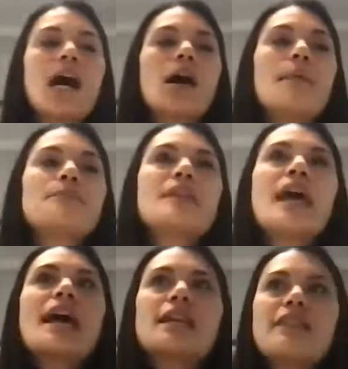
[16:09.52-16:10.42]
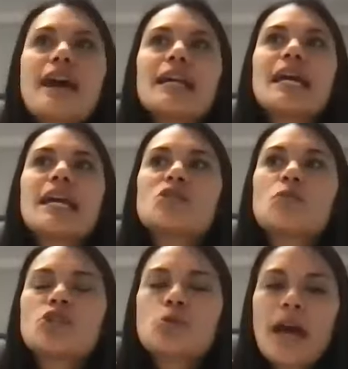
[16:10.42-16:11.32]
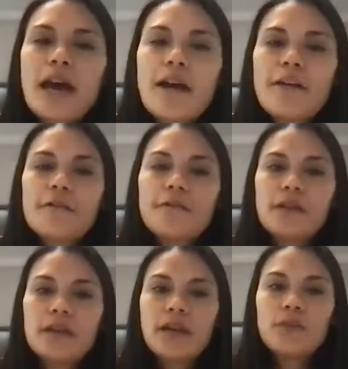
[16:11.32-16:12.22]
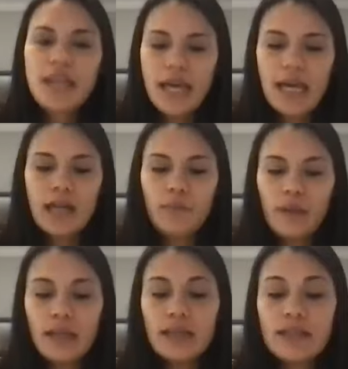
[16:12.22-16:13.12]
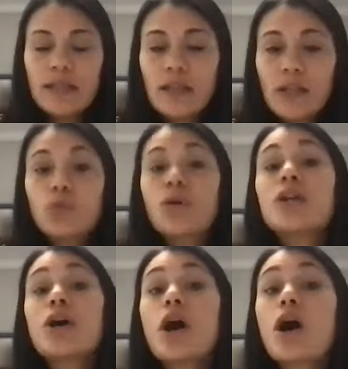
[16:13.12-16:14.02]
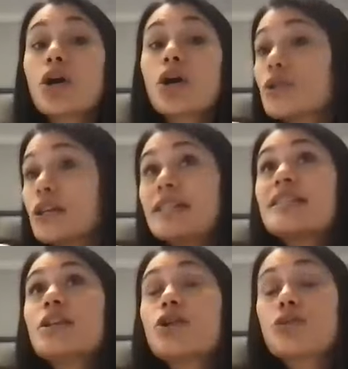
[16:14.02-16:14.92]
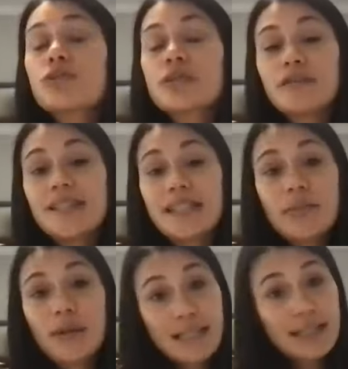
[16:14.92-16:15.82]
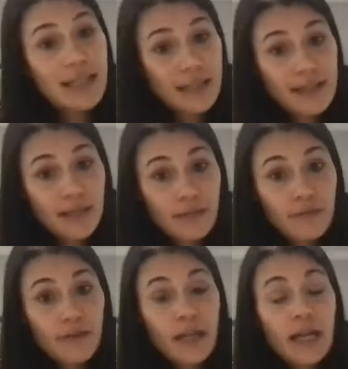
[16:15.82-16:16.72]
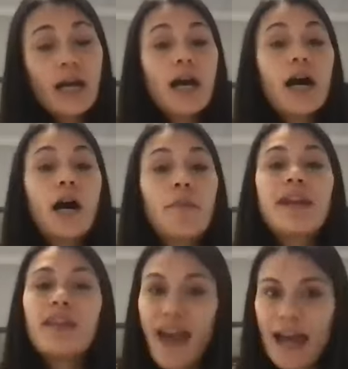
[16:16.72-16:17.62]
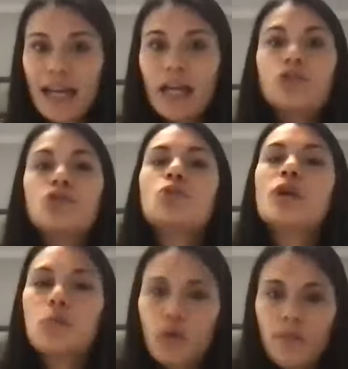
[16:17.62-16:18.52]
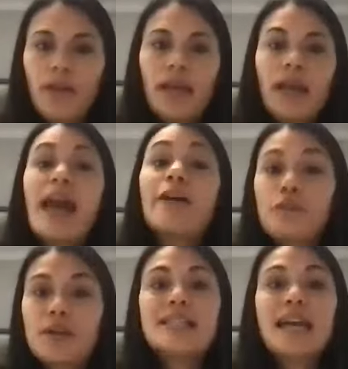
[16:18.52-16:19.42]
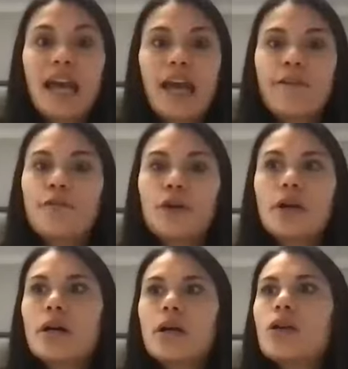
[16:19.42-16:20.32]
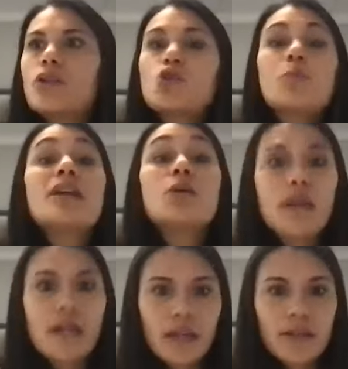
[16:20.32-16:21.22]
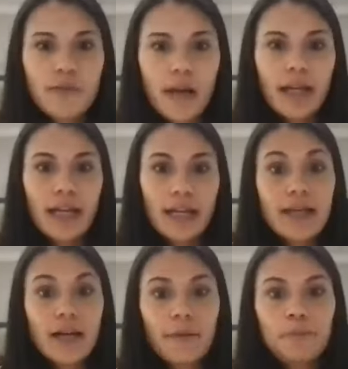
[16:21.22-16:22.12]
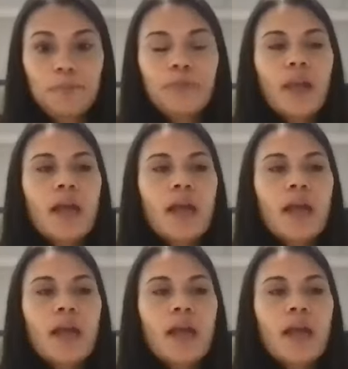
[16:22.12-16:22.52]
And in that case, once you have levels A, B, and C, you can consider yourself a DMI intensive. And in that case, it would be every day for so many weeks, right, at a time.